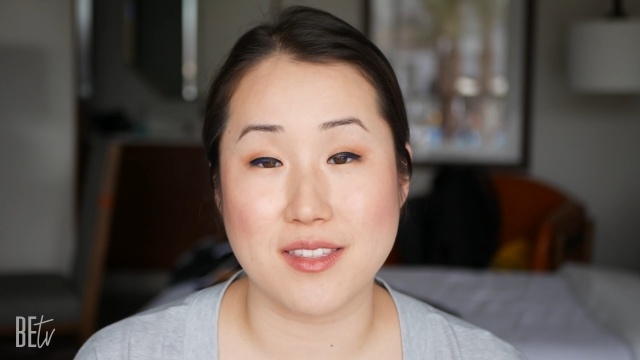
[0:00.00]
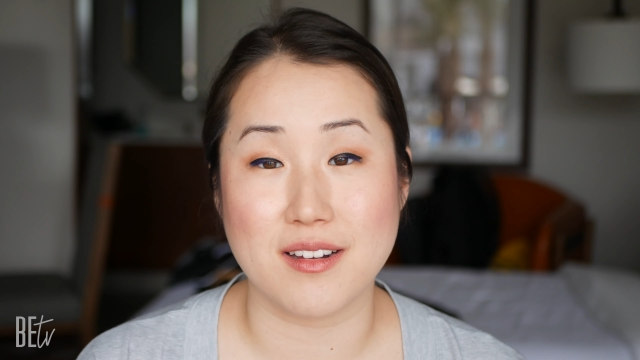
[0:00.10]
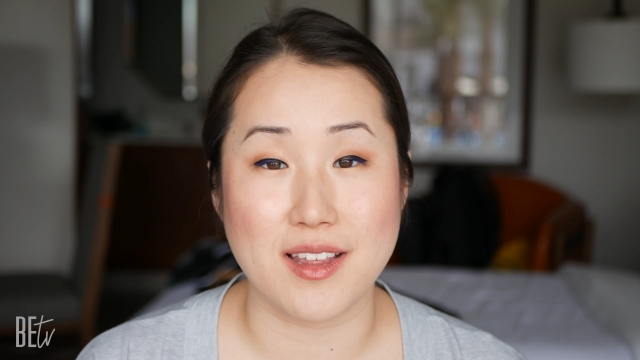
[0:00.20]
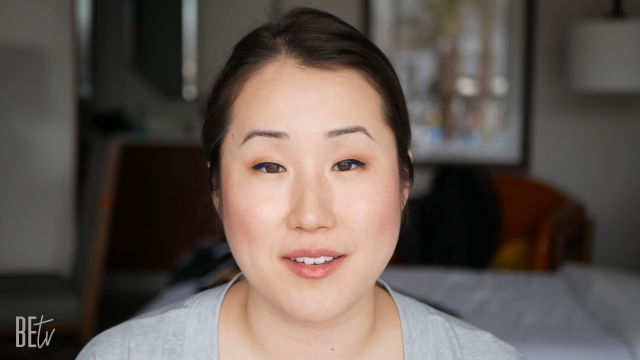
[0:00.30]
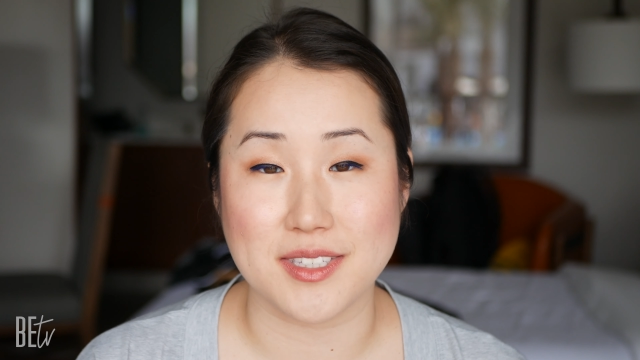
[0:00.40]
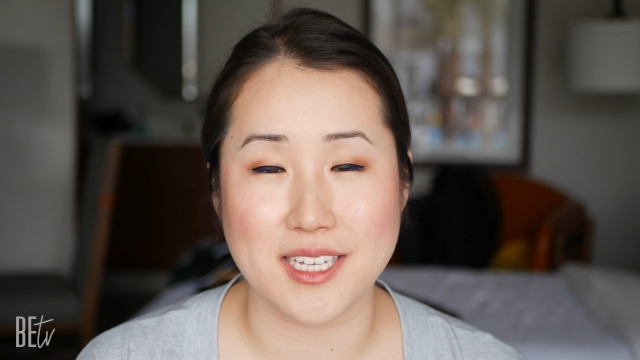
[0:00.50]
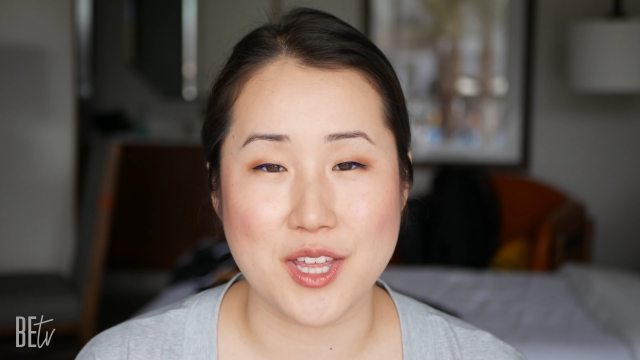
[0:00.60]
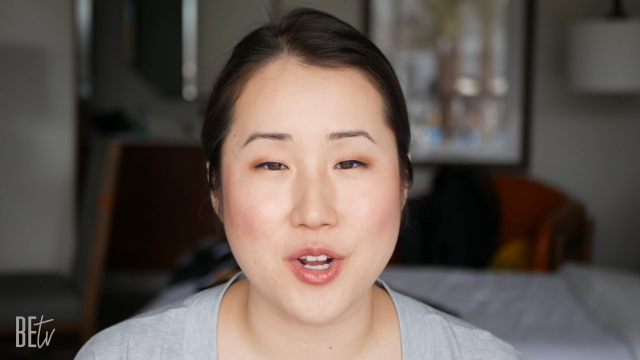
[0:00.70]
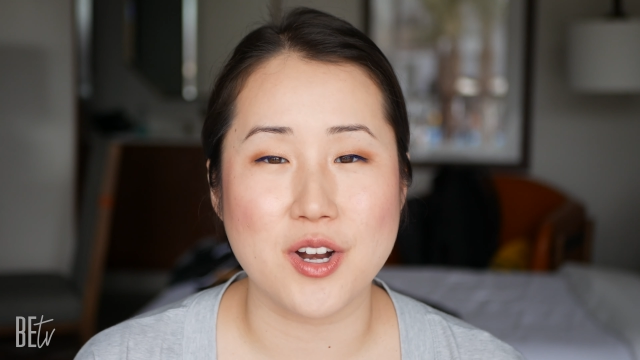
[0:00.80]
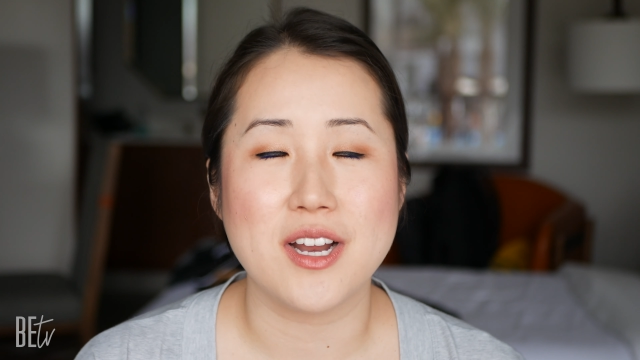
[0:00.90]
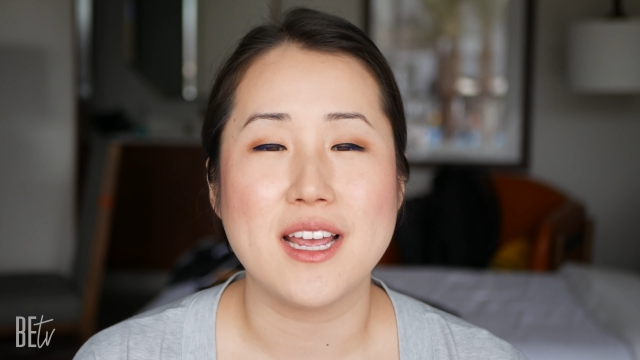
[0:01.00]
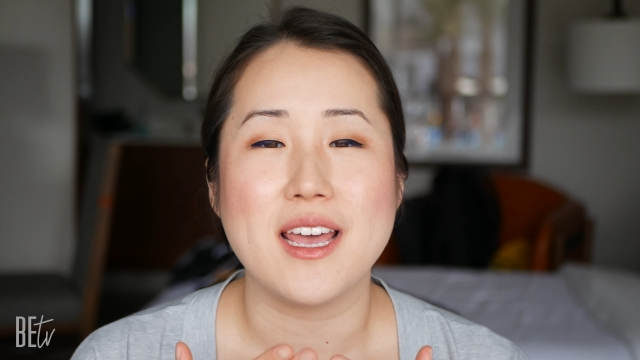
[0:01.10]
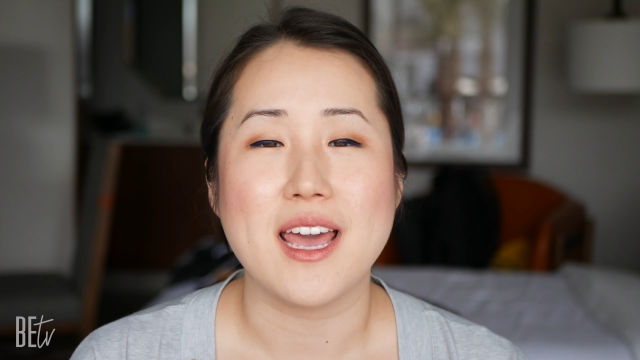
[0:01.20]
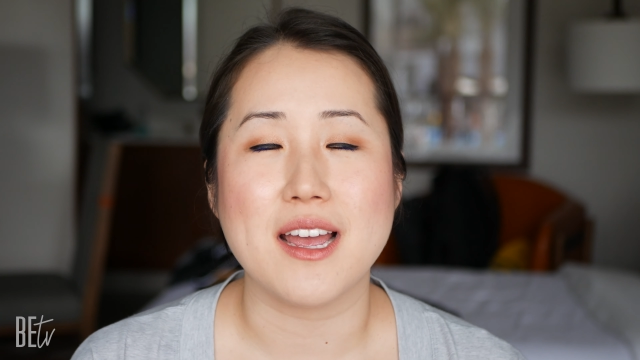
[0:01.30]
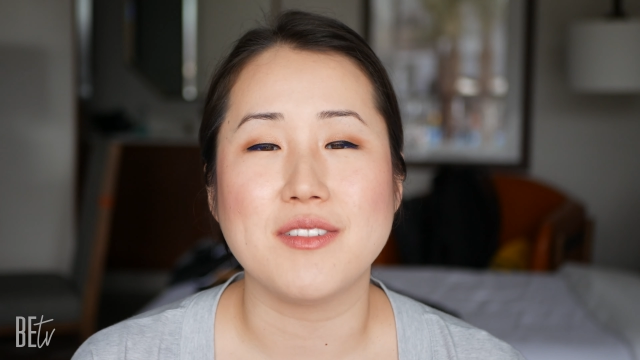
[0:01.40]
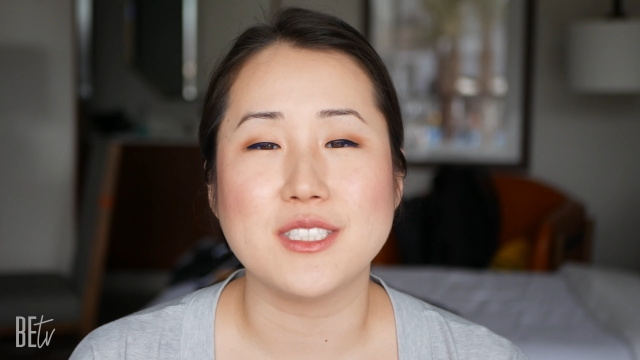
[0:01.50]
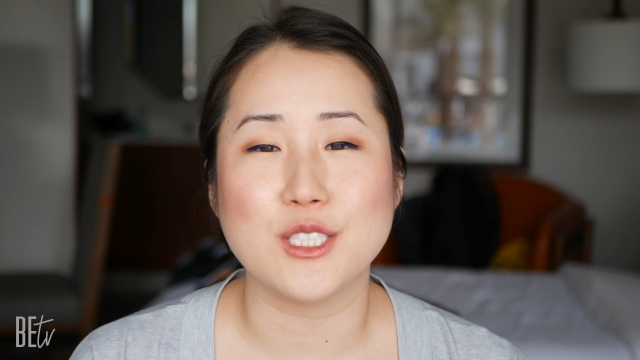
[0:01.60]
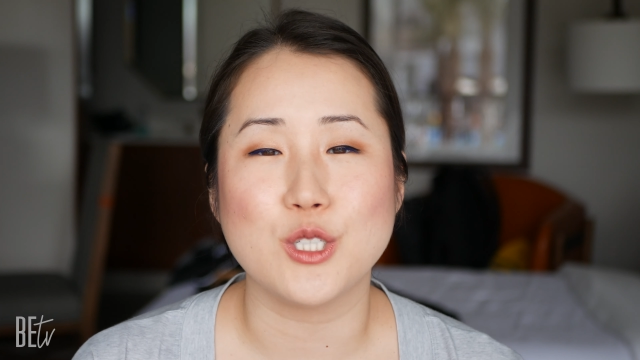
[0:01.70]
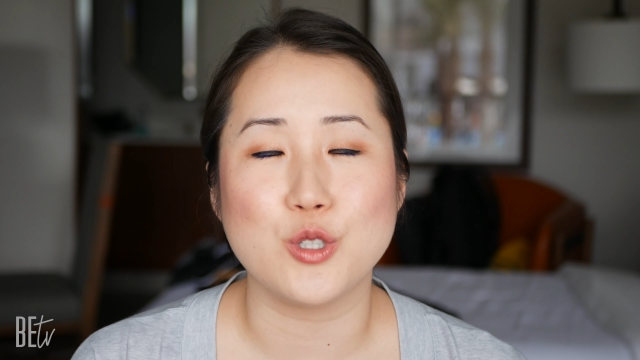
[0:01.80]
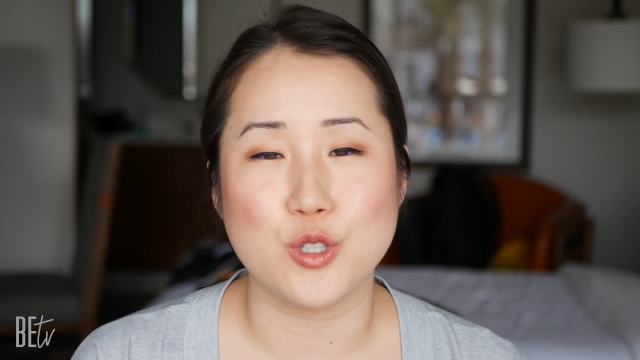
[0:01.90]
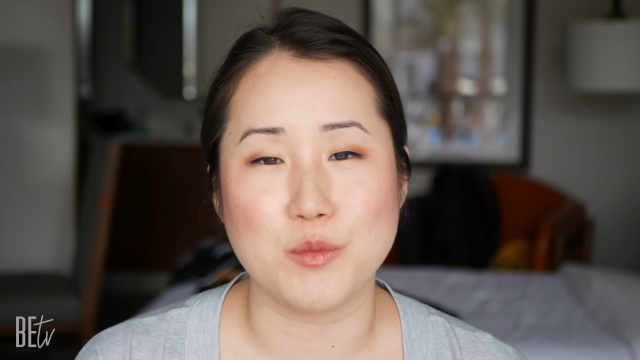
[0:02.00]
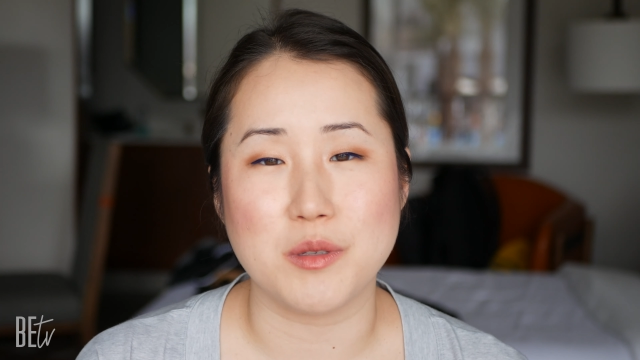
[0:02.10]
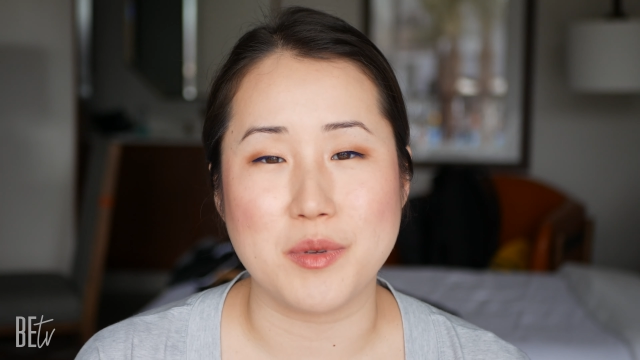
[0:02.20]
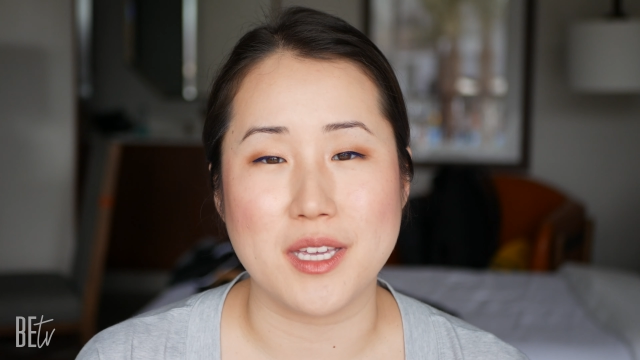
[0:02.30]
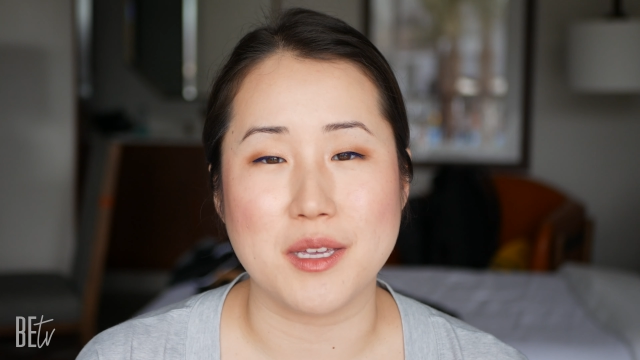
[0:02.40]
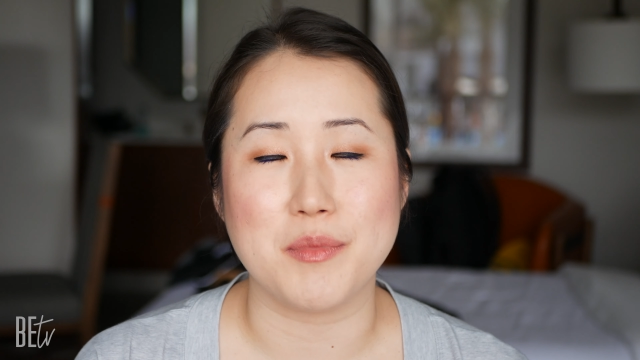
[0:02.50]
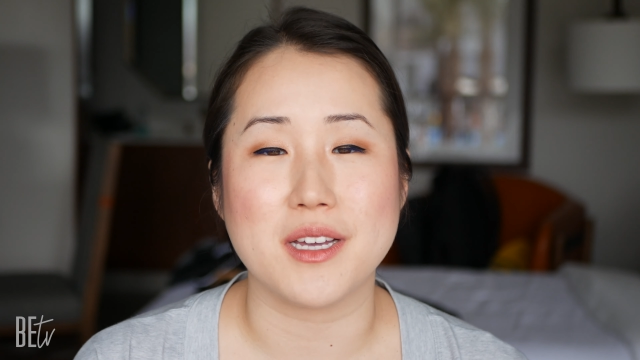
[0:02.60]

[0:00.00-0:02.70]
their life together, every single human being,